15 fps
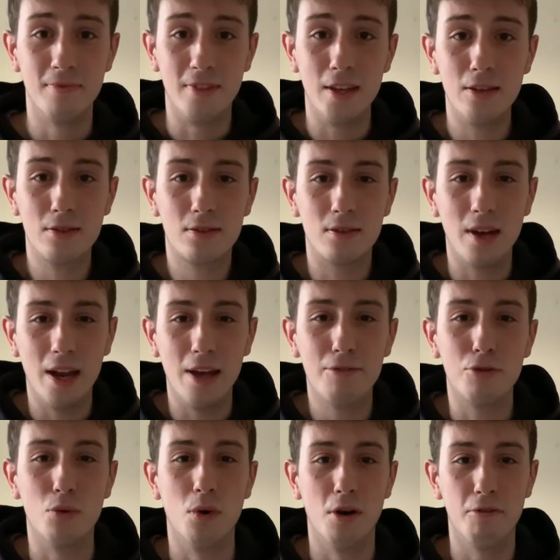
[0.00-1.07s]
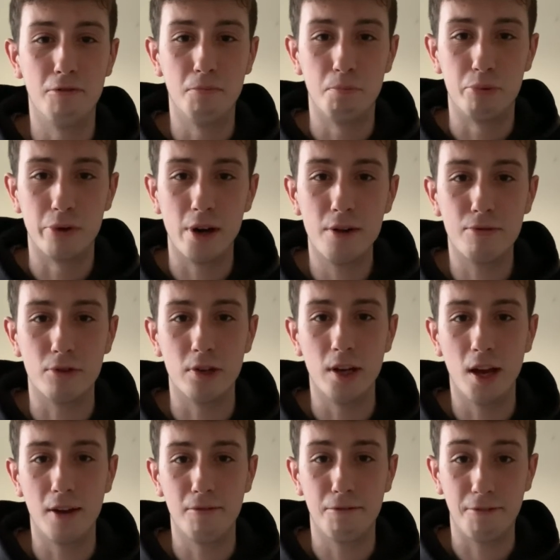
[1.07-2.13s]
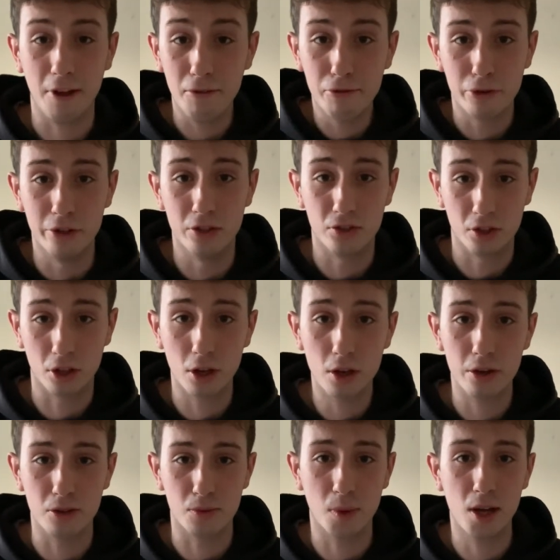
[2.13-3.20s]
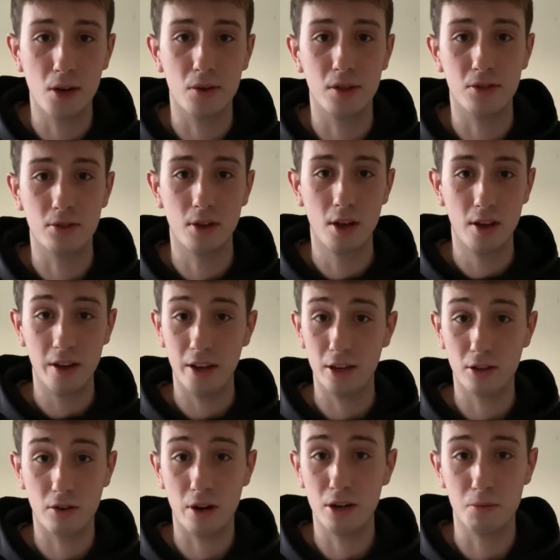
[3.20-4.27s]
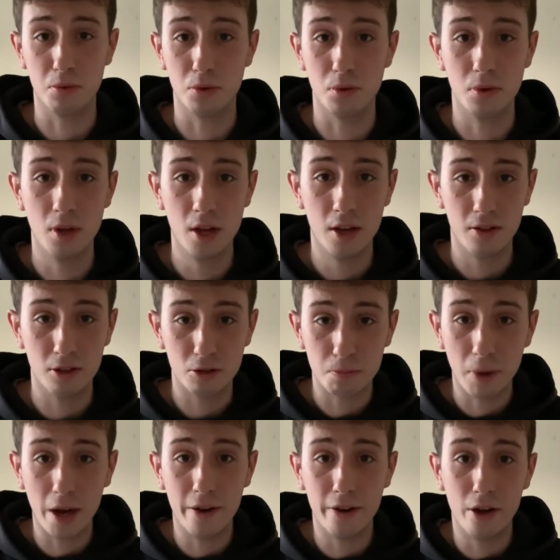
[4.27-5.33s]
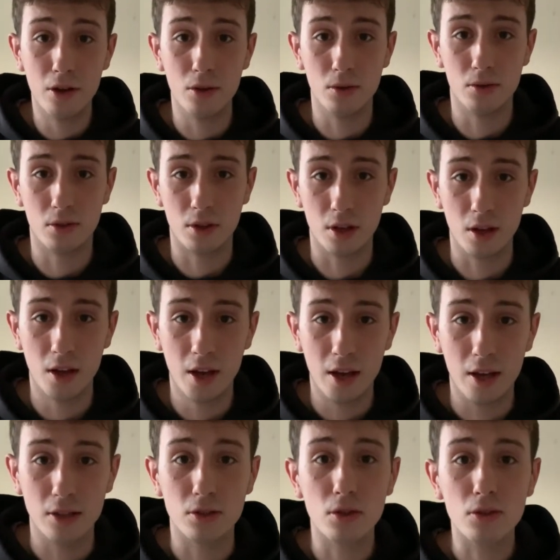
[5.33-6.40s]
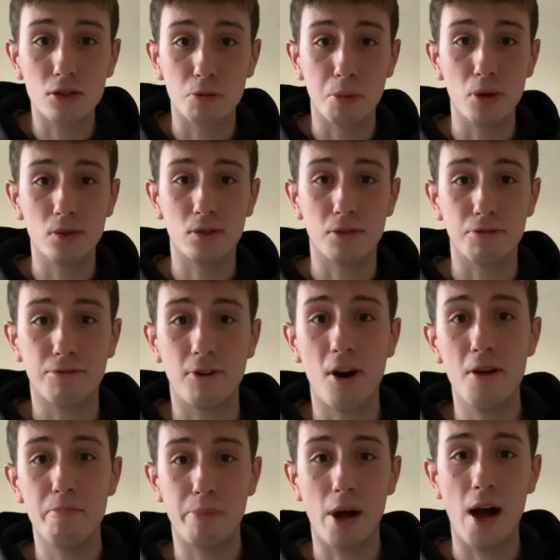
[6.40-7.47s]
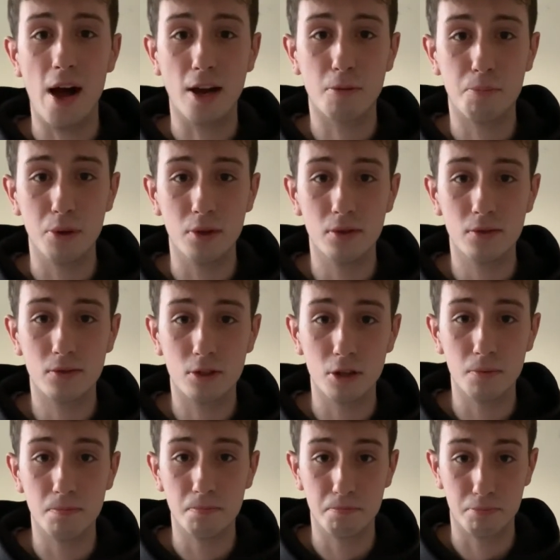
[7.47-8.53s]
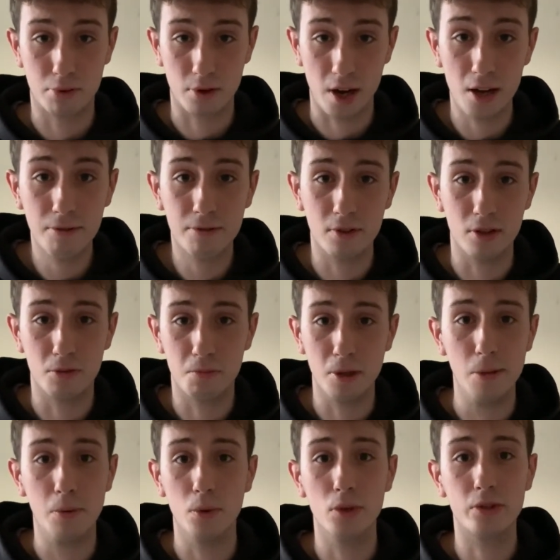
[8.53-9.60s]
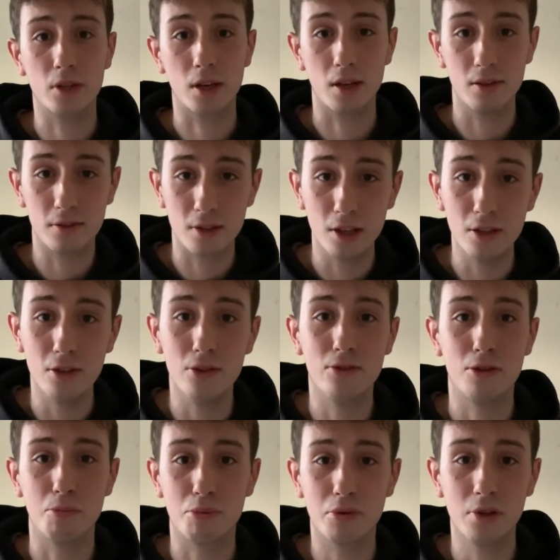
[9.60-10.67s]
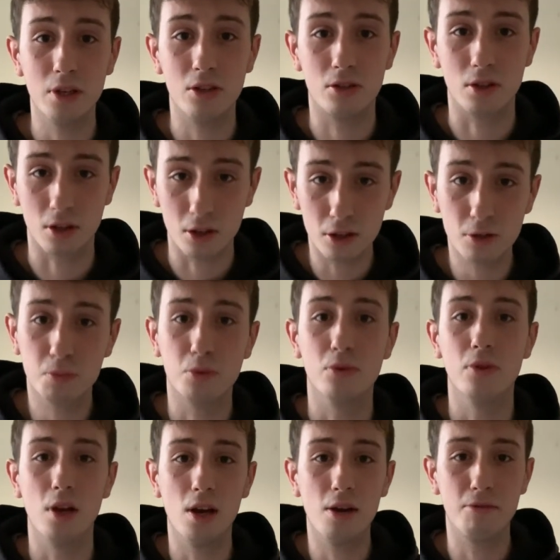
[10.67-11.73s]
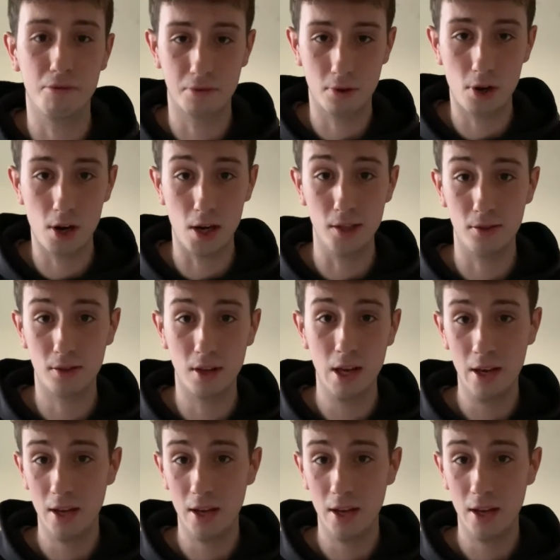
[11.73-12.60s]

This level of bravery and faithfulness to God as well is incredible. This man knows that he's not supposed to fight back, but to pray for these people and to continue to preach the gospel and the love of Christ.